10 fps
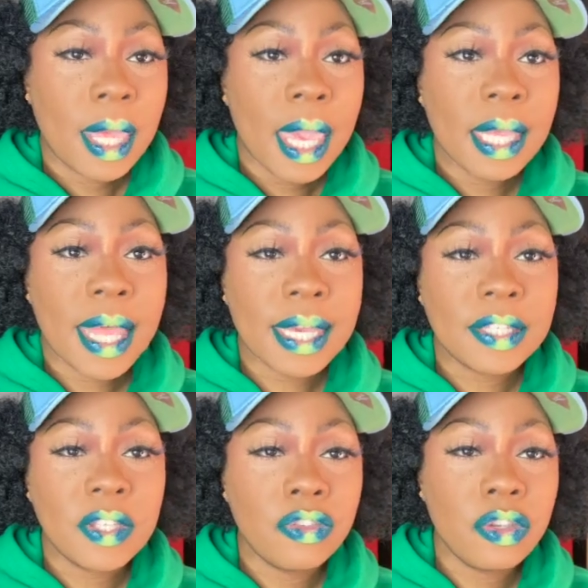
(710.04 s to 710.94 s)
And like
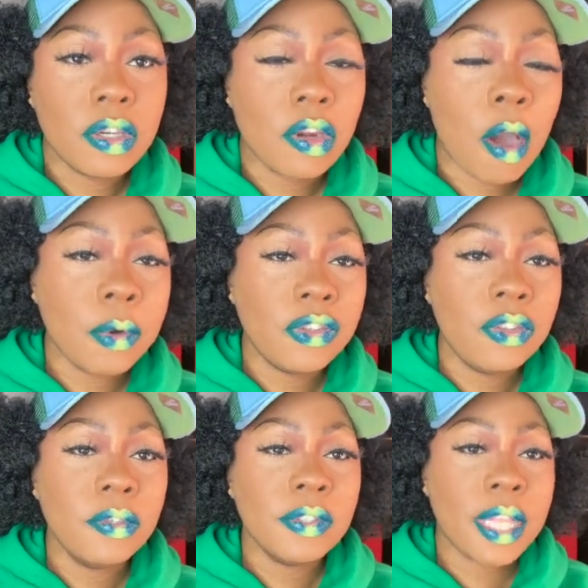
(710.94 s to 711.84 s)
I said, you can always
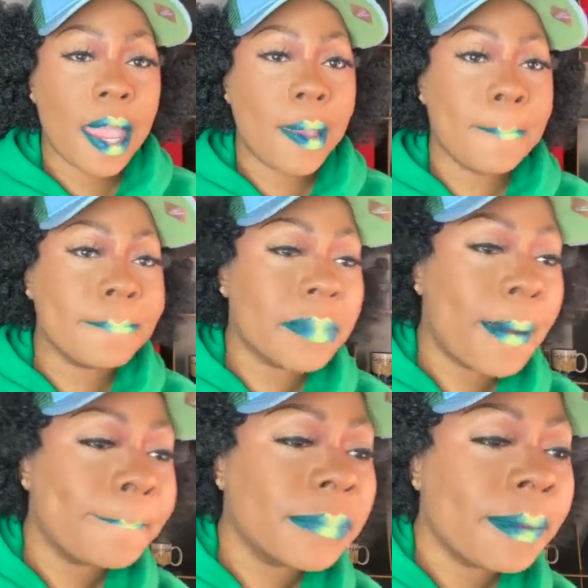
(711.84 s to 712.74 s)
use like
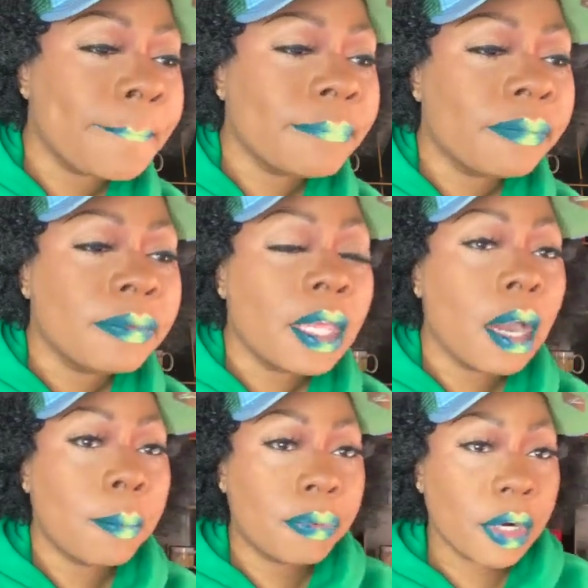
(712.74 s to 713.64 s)

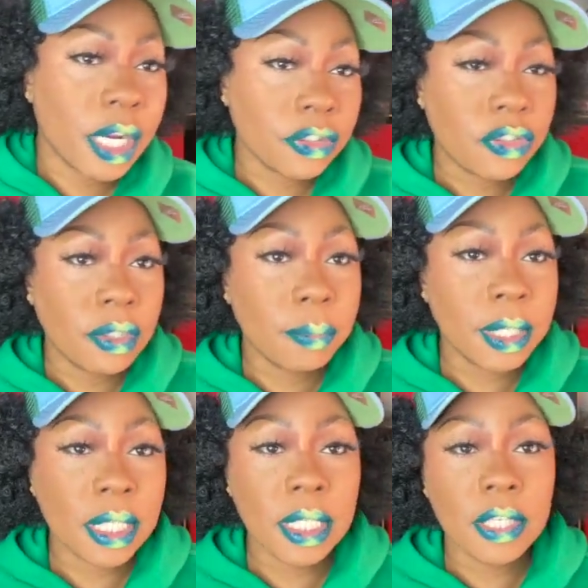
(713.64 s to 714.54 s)
a brush to
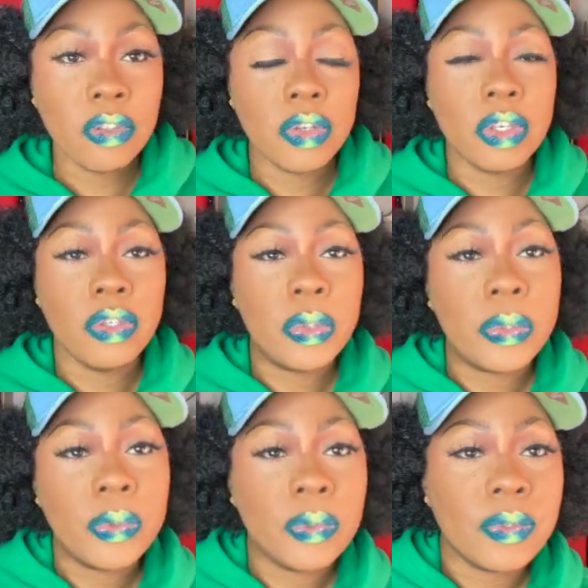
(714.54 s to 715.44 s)
blend it. You could
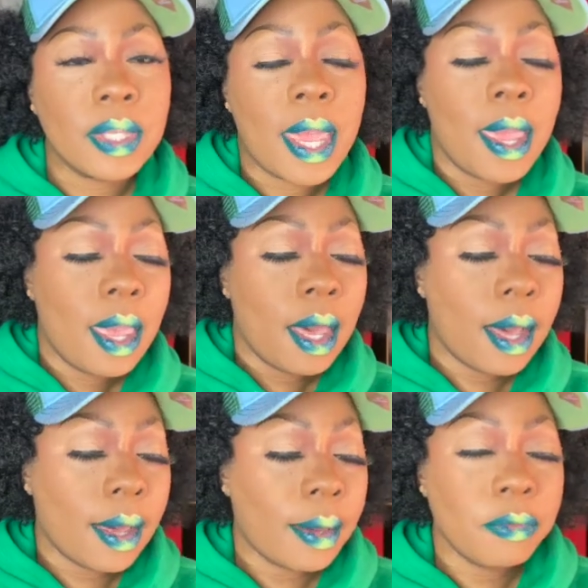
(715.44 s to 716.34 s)
use
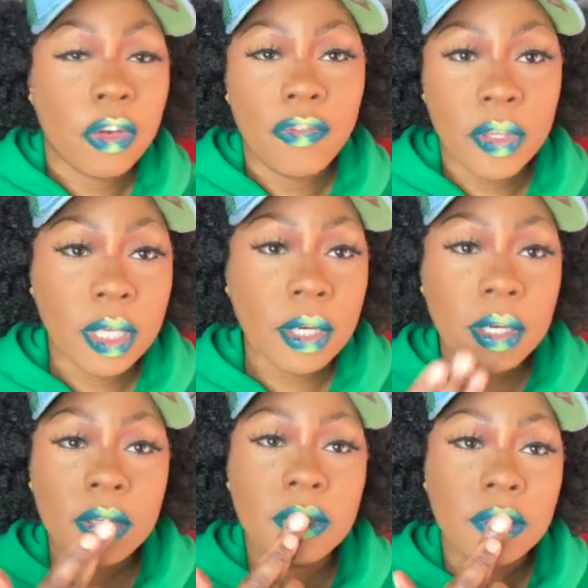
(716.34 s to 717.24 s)
your
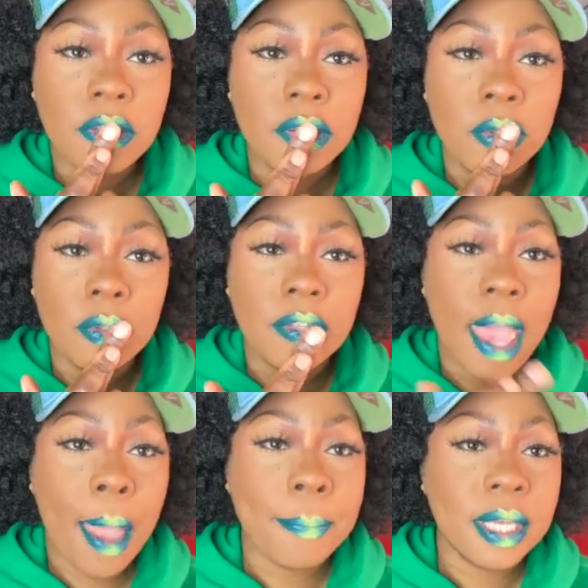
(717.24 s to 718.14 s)
fingers to
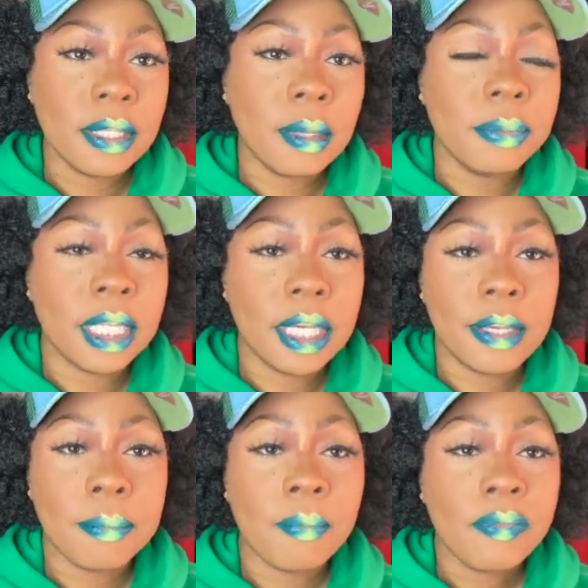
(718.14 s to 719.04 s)
tap in the
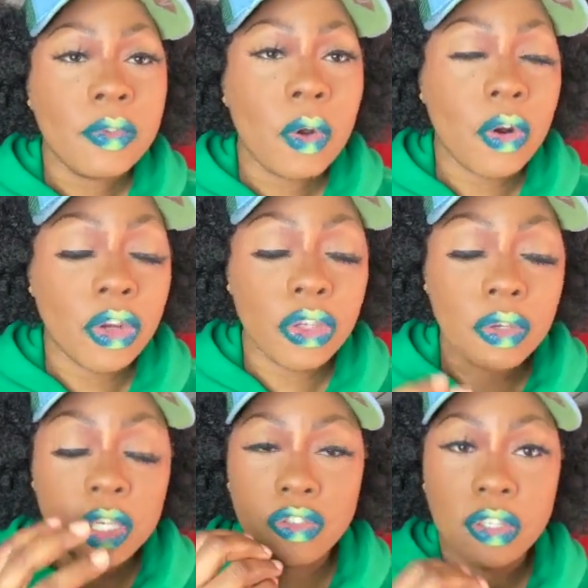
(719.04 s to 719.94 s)
blend, or
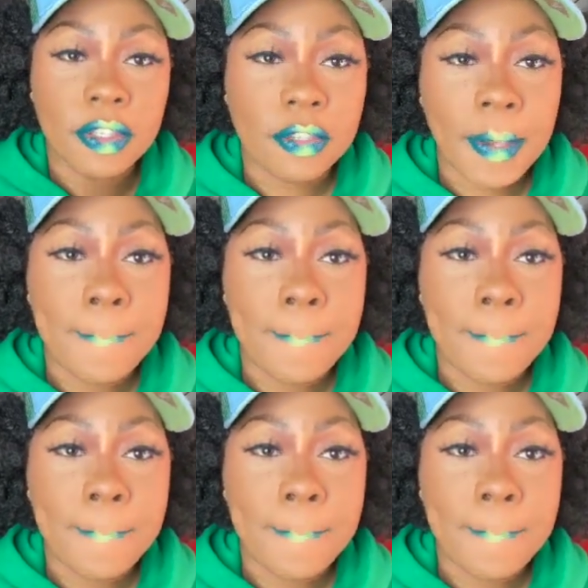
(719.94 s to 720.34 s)
you could just